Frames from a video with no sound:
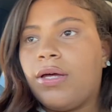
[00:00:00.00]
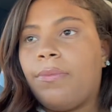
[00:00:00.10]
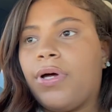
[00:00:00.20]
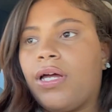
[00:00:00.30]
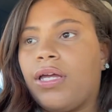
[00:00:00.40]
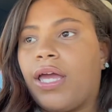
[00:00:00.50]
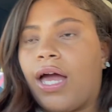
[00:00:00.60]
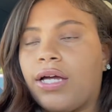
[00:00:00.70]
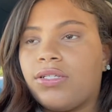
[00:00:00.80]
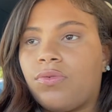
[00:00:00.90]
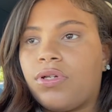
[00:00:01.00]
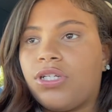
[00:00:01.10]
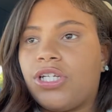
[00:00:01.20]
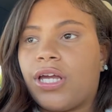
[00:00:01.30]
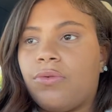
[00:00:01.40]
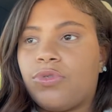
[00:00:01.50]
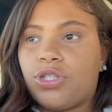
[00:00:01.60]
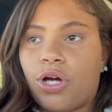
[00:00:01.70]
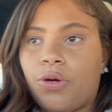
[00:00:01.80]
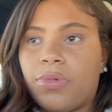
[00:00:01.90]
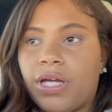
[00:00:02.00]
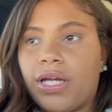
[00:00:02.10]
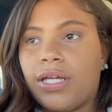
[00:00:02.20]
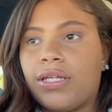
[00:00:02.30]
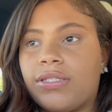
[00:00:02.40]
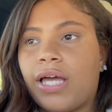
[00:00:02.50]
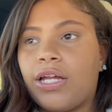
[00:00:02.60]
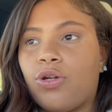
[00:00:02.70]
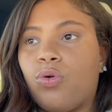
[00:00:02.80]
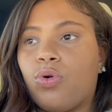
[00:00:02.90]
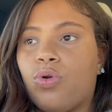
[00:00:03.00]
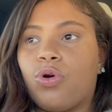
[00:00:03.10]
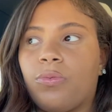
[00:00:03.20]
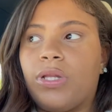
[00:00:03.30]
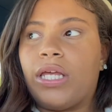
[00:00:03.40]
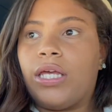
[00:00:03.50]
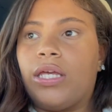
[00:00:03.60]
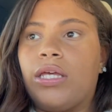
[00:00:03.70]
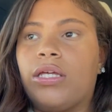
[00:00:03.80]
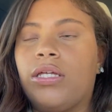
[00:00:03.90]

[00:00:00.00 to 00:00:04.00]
But yeah, I just wanted to check in with y'all because I don't normally